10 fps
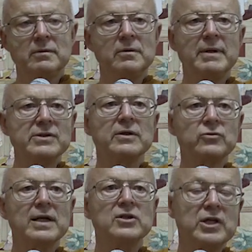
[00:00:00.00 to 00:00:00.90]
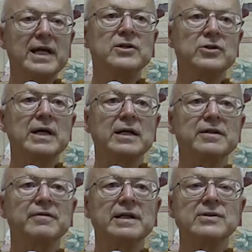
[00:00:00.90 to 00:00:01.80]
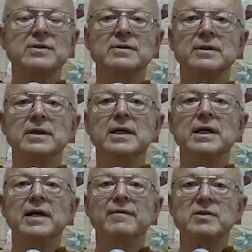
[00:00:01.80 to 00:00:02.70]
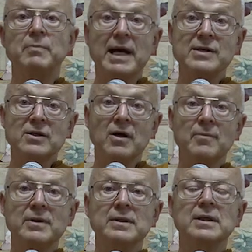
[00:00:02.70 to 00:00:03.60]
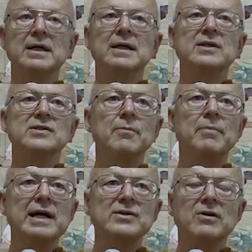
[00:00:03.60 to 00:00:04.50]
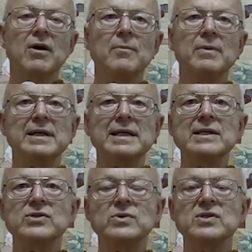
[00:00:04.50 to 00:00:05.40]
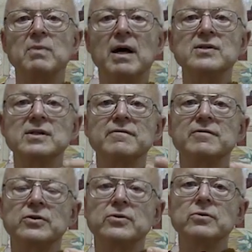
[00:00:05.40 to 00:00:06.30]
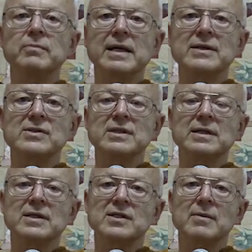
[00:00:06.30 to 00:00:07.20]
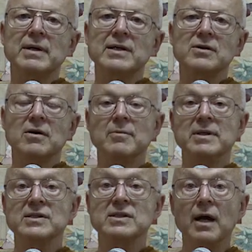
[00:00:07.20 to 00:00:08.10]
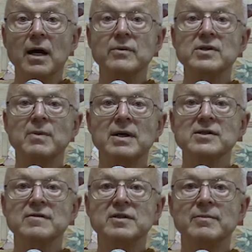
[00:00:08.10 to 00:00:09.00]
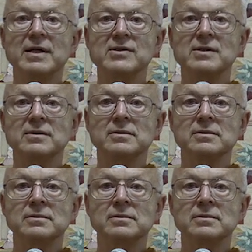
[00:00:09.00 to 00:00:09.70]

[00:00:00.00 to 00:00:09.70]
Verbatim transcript: you're basically trying to change your activities. If it's past karma, some past karma is responsive to medicine and some past karma is not responsive to medicine.